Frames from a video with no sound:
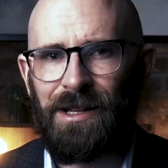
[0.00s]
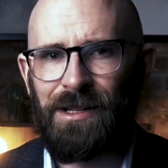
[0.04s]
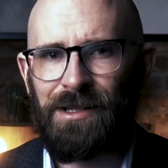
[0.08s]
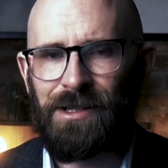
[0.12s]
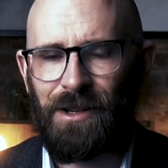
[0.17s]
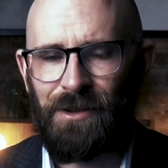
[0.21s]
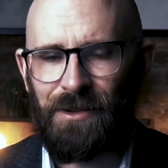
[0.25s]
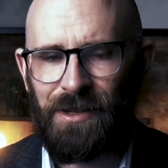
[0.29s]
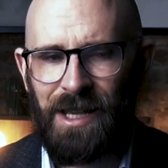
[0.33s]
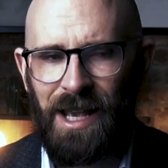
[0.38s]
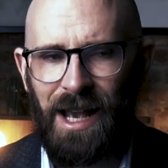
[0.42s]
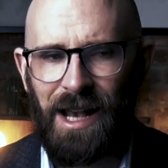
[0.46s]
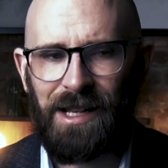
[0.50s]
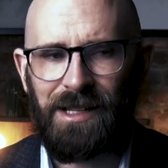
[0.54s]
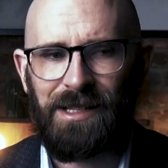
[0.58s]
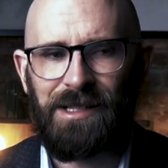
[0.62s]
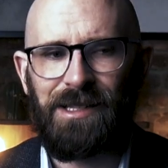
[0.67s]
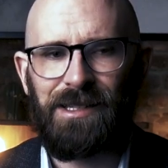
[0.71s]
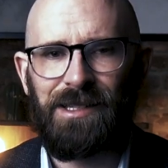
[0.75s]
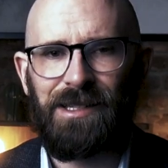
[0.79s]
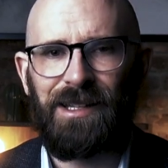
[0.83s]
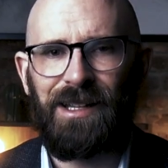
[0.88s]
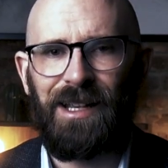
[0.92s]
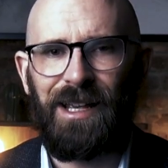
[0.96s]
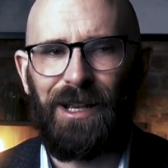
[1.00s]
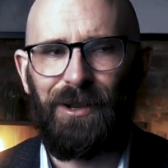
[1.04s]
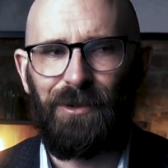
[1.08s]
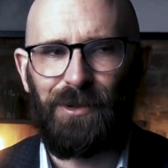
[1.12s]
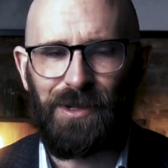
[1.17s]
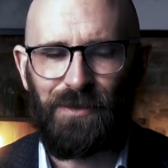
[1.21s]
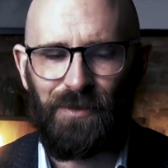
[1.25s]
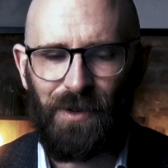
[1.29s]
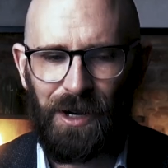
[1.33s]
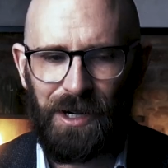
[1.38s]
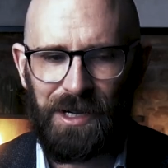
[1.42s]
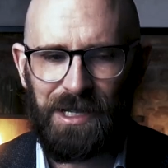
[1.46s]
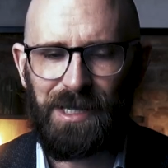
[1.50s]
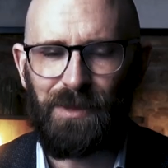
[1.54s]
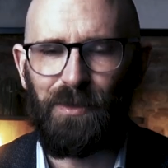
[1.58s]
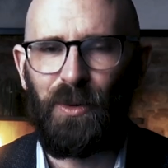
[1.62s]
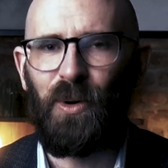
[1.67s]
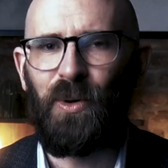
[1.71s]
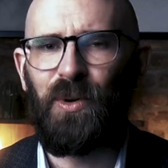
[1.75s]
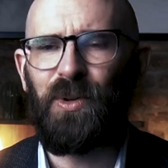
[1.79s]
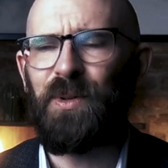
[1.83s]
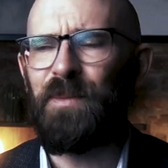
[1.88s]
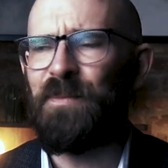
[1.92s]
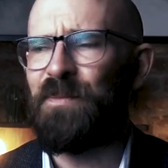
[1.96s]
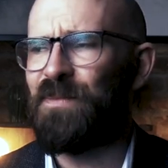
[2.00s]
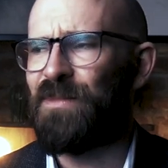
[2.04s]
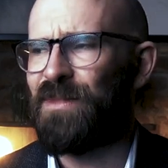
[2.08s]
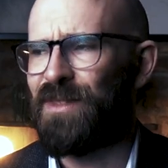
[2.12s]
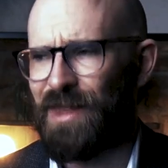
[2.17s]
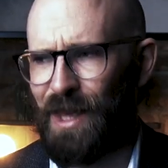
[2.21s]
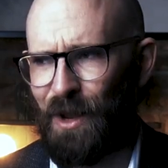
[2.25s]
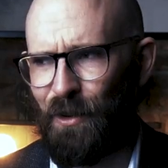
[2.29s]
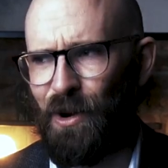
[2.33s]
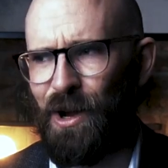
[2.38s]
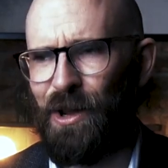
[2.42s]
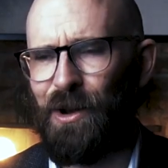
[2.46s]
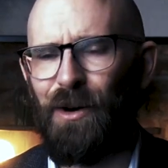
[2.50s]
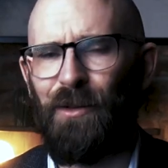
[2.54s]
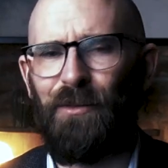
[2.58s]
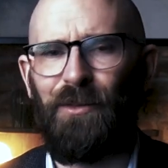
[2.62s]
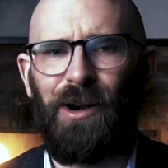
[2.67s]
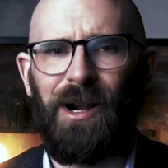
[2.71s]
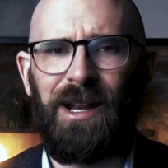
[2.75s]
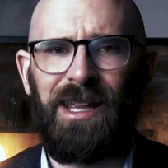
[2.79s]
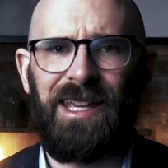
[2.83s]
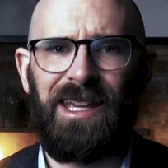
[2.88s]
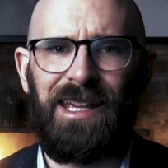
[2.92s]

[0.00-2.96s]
So yes, it was very small, they were not very